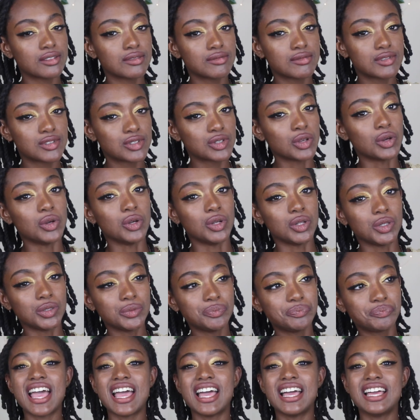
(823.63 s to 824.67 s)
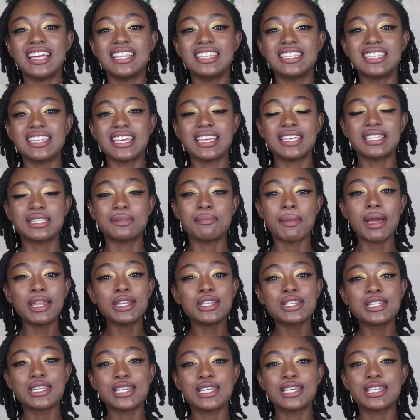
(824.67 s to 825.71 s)
Sol, and is
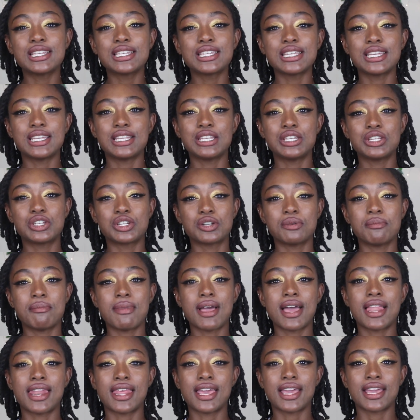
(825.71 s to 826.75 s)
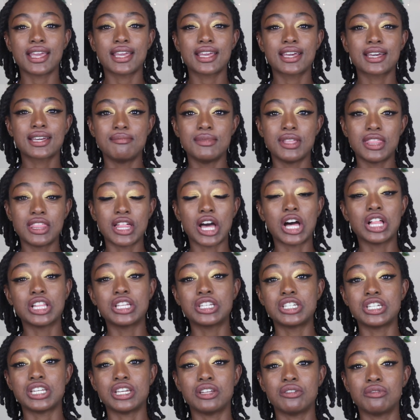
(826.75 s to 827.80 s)
mentioned in Germanic
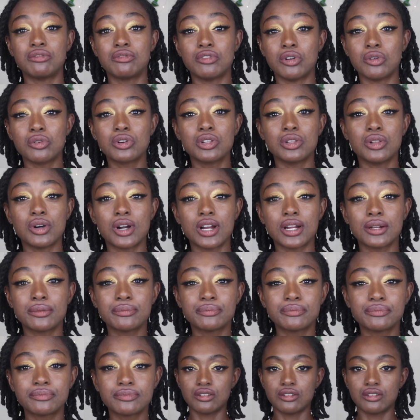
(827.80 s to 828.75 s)
mythology and folklore.